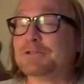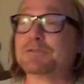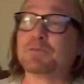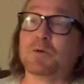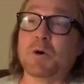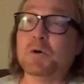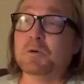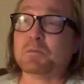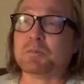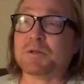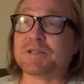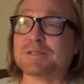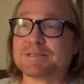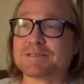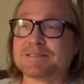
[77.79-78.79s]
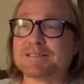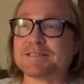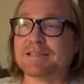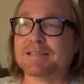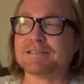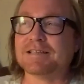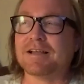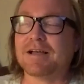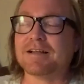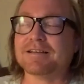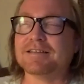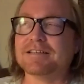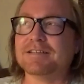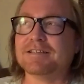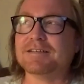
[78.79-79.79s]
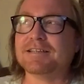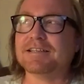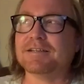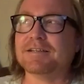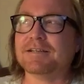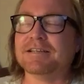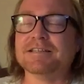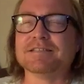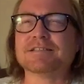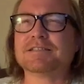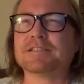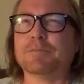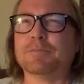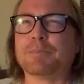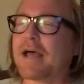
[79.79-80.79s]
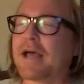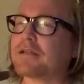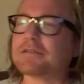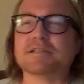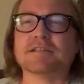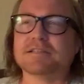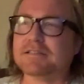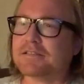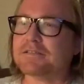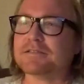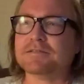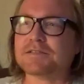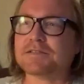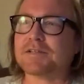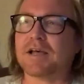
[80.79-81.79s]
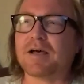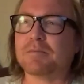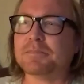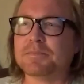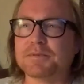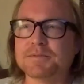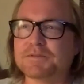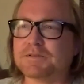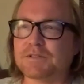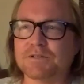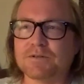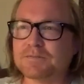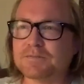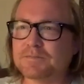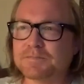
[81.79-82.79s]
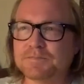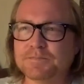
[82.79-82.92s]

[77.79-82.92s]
he just won't, because it's like not in his capacity to stop, you know.